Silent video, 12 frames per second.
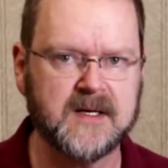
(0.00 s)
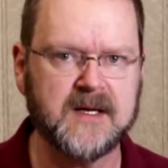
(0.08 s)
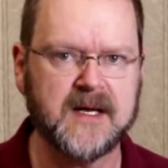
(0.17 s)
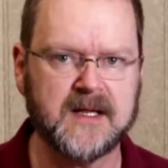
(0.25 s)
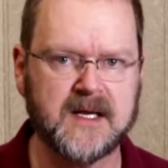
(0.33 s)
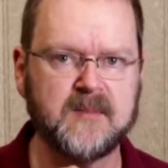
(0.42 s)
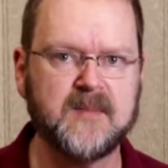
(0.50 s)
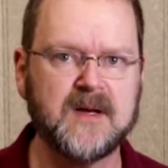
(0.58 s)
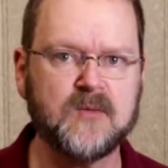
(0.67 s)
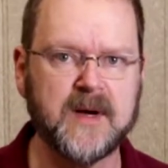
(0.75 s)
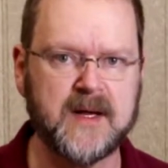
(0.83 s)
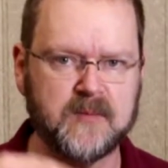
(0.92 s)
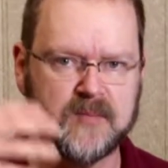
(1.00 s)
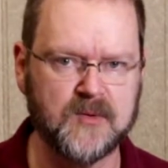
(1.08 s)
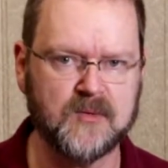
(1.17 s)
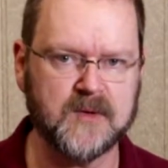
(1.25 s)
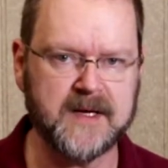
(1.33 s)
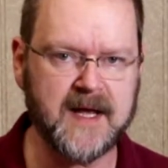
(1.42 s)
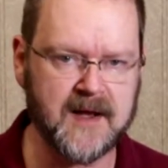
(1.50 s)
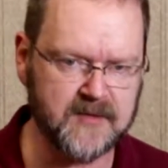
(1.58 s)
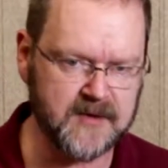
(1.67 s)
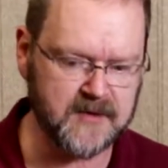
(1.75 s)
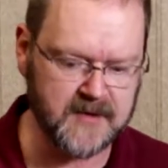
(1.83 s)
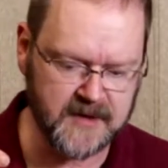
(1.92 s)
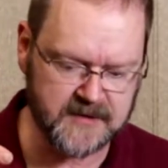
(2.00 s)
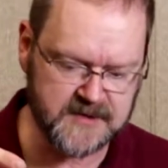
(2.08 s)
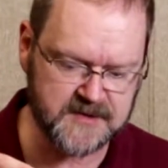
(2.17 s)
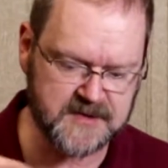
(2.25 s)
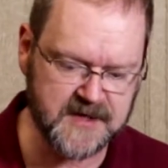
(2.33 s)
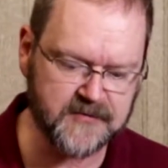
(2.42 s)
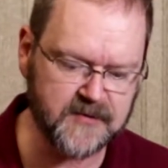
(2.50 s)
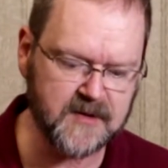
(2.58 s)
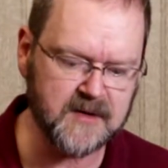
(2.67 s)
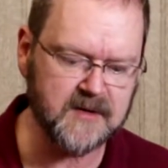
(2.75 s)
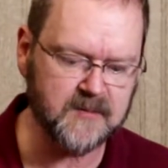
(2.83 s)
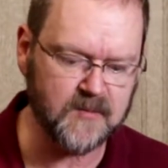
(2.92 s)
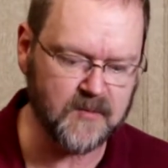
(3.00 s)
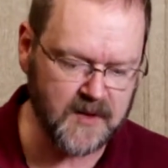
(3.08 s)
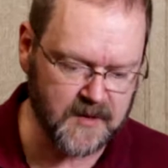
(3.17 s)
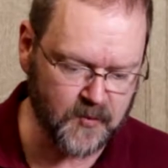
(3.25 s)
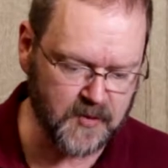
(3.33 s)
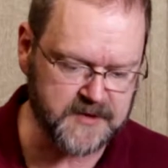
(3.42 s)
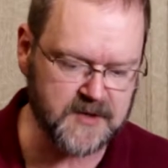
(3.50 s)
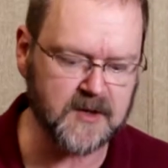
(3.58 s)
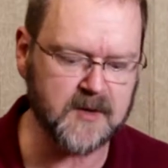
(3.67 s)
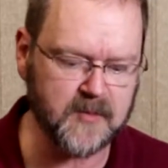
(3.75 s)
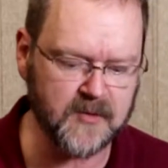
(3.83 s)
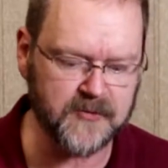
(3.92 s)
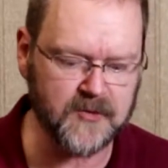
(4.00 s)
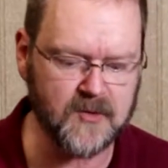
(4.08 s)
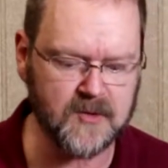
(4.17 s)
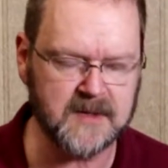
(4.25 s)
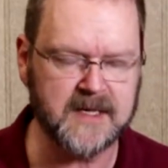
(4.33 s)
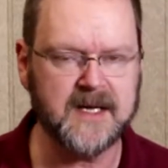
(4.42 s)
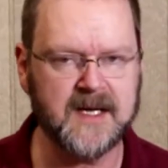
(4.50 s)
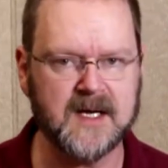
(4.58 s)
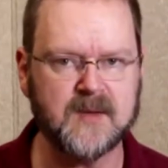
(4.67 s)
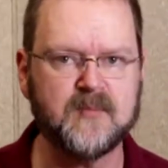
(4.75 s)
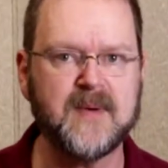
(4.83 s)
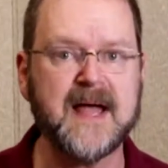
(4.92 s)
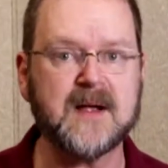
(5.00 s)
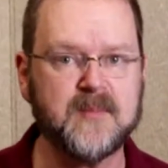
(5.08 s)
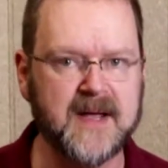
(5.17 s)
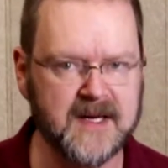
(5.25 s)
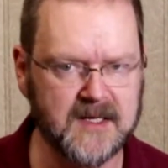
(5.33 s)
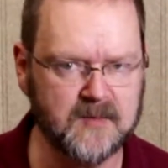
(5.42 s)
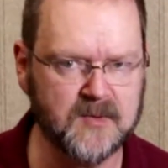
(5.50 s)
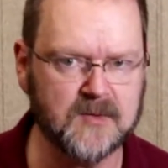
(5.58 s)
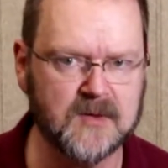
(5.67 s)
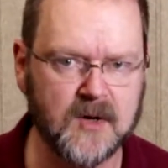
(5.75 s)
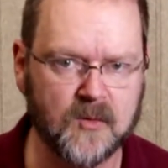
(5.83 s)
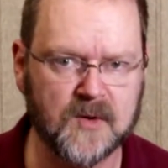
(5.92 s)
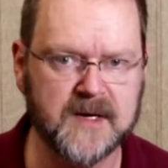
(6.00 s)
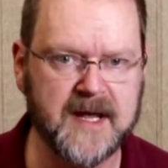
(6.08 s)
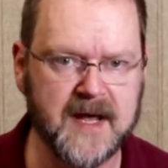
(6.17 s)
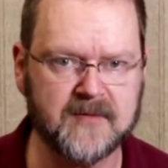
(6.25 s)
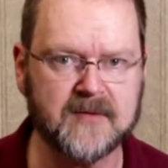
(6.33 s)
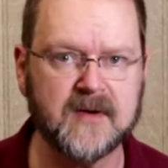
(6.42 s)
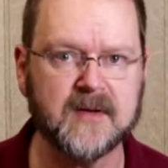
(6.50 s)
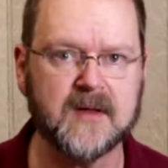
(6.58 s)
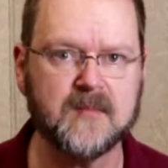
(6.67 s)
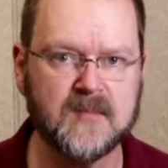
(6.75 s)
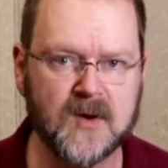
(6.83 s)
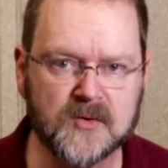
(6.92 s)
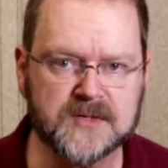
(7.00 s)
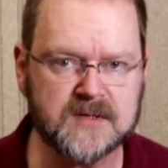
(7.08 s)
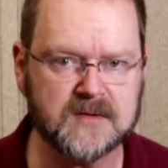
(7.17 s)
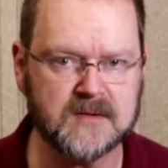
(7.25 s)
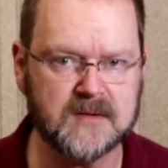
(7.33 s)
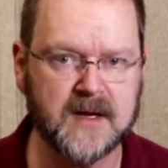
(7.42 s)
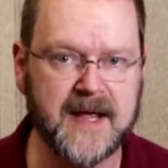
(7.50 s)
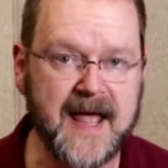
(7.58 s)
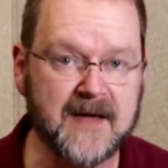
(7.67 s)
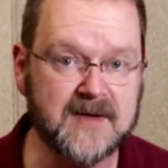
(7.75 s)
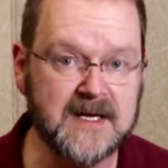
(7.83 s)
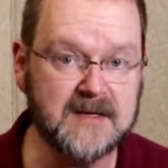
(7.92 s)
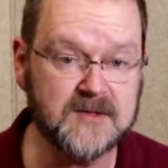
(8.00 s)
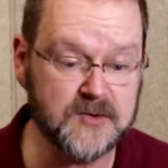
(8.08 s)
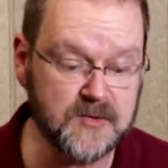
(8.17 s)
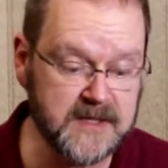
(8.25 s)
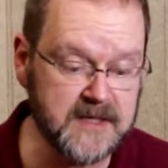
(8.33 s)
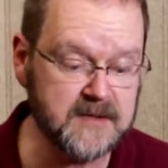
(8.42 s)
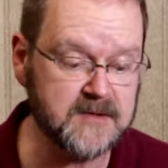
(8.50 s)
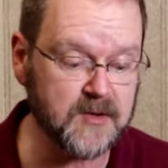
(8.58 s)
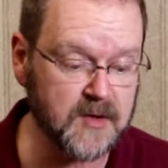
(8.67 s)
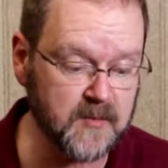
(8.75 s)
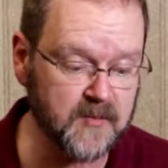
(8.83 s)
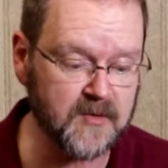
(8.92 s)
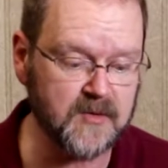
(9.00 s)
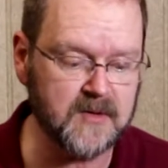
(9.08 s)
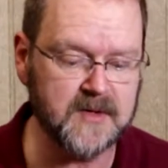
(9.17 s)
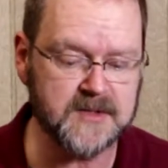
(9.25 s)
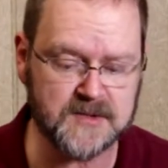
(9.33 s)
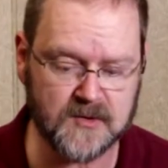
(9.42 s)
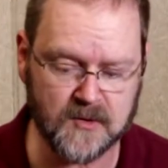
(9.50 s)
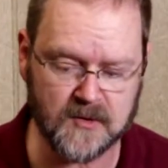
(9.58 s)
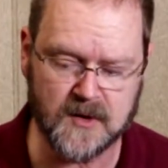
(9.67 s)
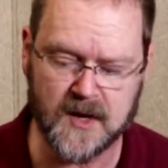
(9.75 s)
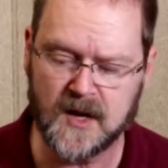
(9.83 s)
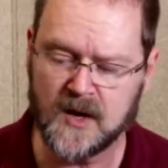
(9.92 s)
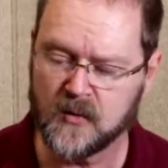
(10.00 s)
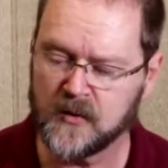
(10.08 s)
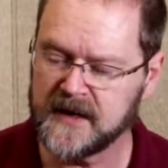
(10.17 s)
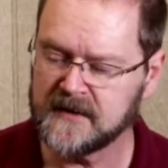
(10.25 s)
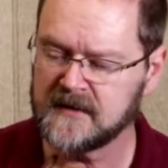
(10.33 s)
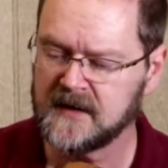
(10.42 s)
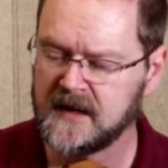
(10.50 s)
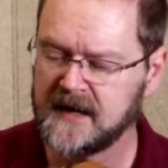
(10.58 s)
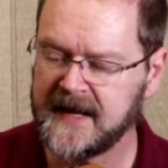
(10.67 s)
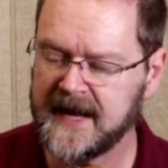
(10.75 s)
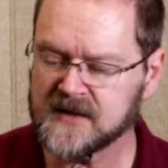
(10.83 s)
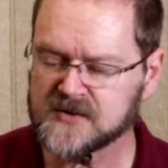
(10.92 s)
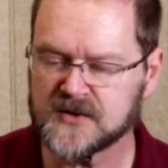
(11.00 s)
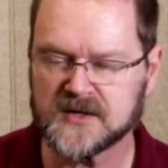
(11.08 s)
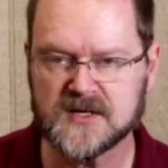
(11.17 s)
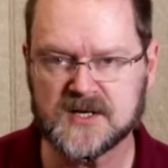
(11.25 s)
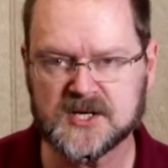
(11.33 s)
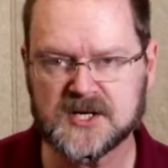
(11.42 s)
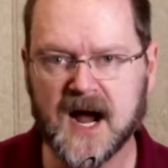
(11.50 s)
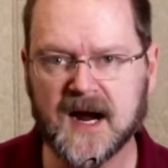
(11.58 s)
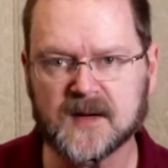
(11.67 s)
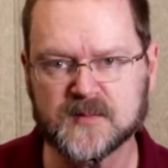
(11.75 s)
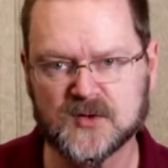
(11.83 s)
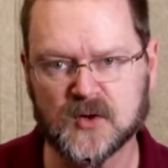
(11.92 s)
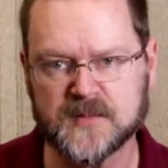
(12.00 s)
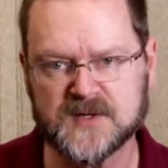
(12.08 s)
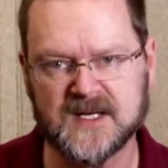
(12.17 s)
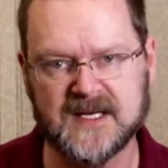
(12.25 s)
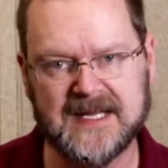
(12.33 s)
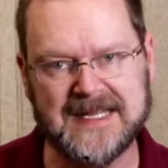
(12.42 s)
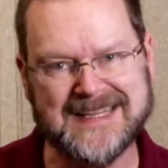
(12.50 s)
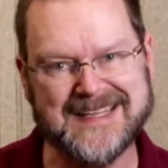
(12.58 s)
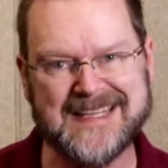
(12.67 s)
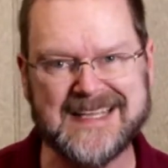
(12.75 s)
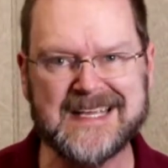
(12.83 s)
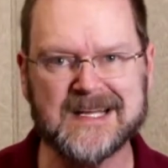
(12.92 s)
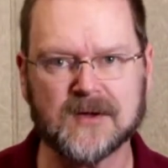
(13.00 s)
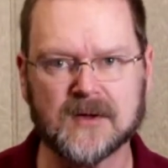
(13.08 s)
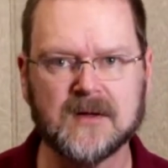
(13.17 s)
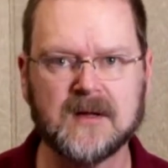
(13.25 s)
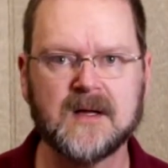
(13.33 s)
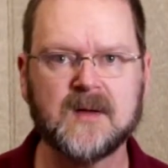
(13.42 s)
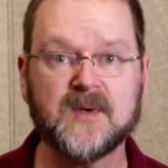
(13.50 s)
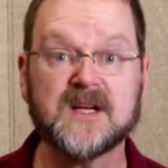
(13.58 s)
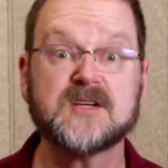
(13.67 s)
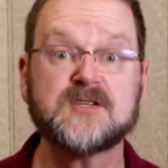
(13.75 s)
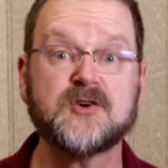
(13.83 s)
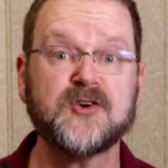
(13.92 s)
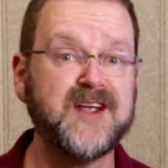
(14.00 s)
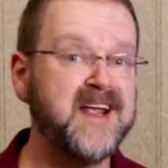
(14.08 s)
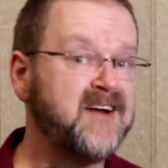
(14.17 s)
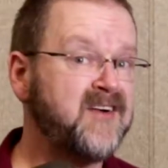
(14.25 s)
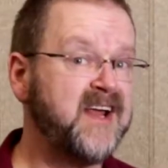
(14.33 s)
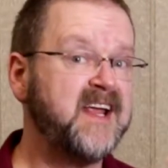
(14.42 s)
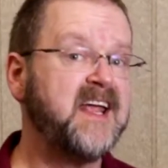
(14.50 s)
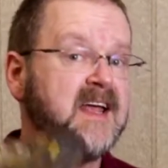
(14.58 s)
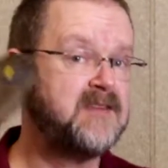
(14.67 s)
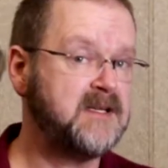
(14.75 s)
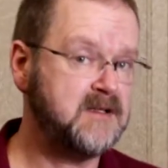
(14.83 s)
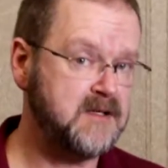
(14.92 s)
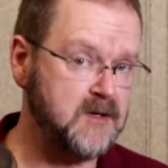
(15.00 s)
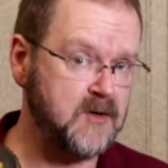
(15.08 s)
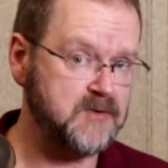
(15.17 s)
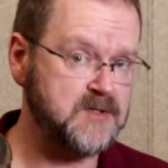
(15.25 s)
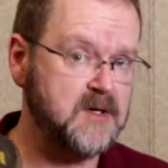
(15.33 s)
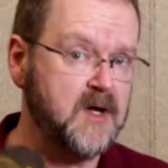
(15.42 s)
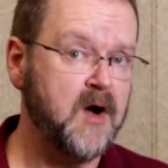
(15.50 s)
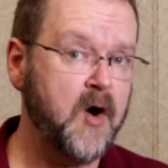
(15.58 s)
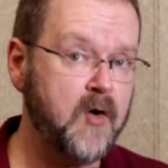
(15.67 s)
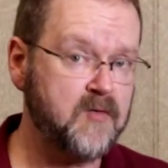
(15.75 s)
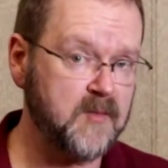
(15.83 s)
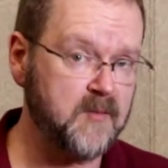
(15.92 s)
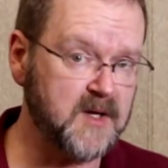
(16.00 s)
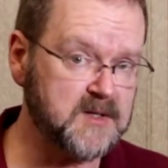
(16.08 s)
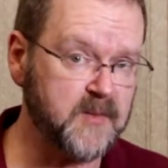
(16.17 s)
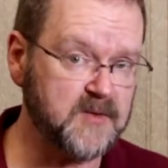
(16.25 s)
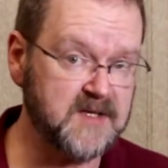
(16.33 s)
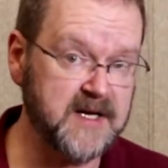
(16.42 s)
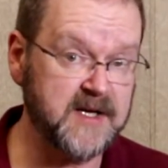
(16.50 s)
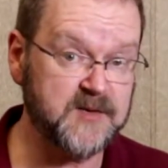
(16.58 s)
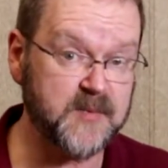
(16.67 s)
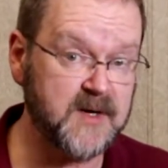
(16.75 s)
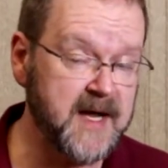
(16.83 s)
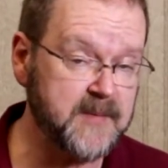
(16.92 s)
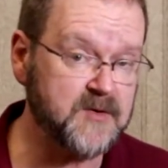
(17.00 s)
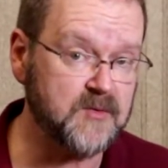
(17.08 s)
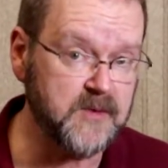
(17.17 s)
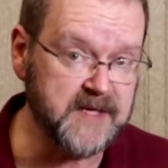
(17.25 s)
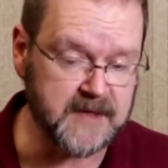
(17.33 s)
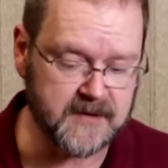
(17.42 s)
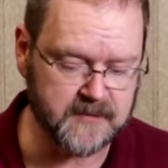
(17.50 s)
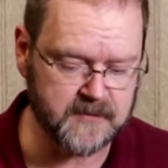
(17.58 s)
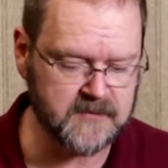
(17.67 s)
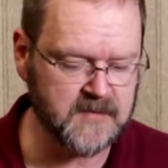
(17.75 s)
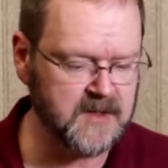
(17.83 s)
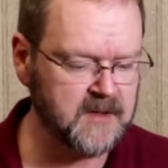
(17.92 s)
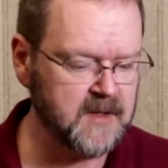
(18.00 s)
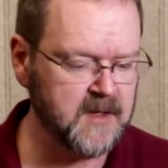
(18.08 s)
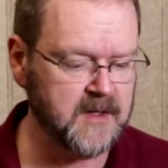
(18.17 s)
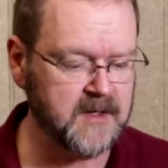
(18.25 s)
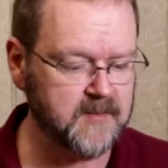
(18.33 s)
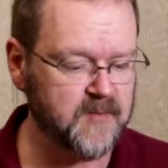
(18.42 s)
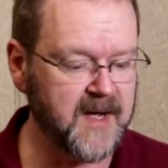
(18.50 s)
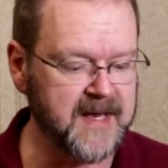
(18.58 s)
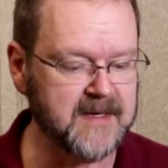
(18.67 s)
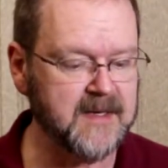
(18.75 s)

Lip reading: And then a midweight boot would have a stiffer, a more durable sole, and a backpacking boot would have the most heavy-duty, durable sole with extra shock absorption in the heel because you're carrying heavy loads over multiple days, perhaps a week. But